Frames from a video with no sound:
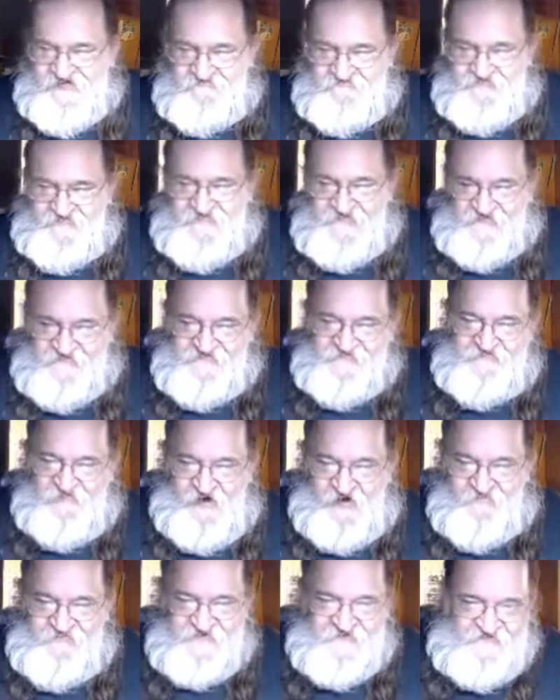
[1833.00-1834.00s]
But there's
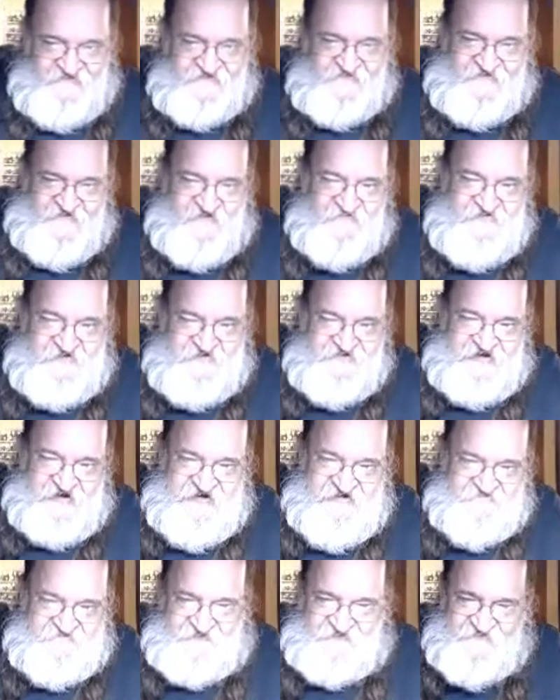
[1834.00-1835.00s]
probably
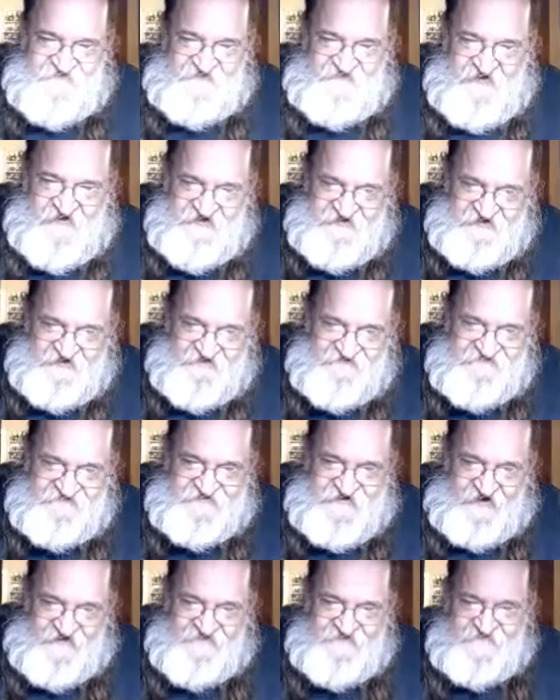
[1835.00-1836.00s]
17% of
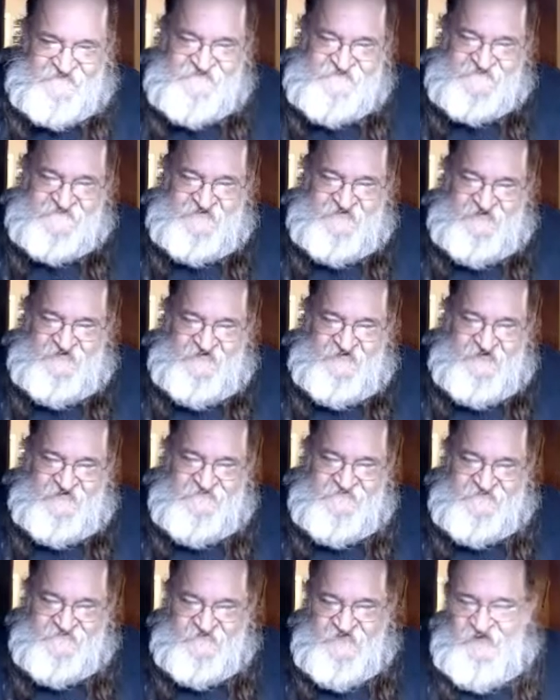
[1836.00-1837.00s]
Texas
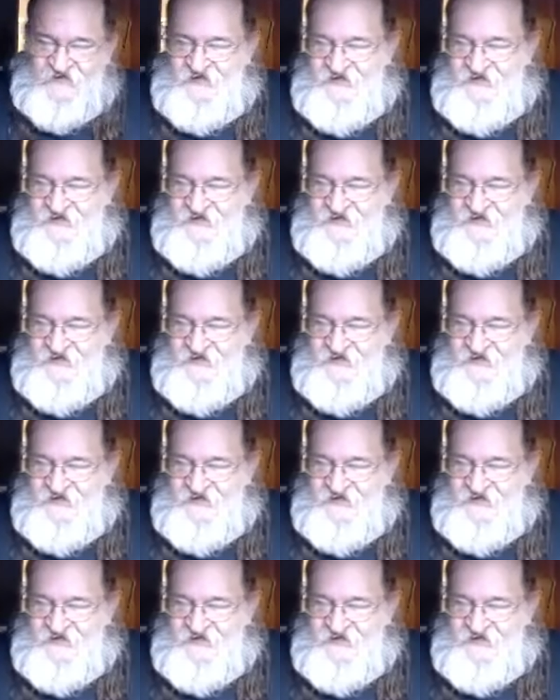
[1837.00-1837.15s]
cichlids